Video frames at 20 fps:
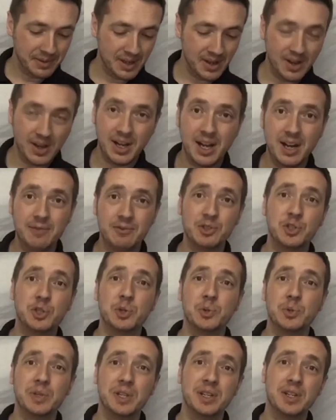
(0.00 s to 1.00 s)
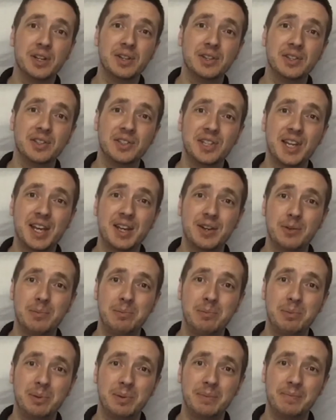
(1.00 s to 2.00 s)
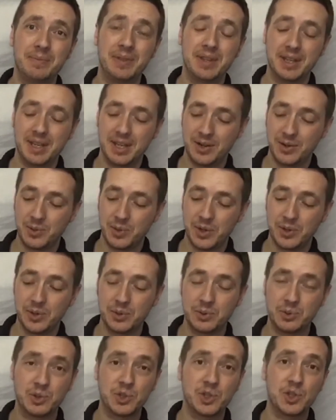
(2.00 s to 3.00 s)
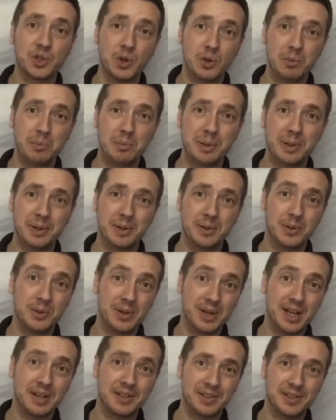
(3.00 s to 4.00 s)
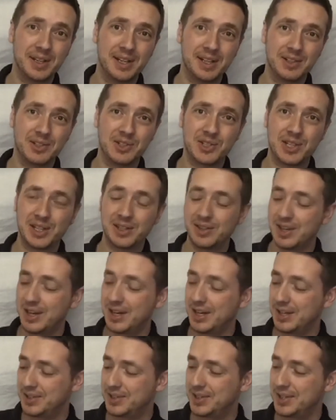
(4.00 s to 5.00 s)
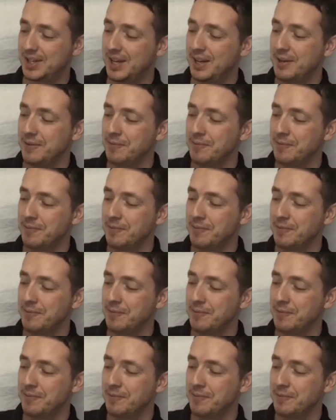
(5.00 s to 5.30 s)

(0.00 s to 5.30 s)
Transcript: Now, I haven't shown you how to set up, your own scope or anything else like that,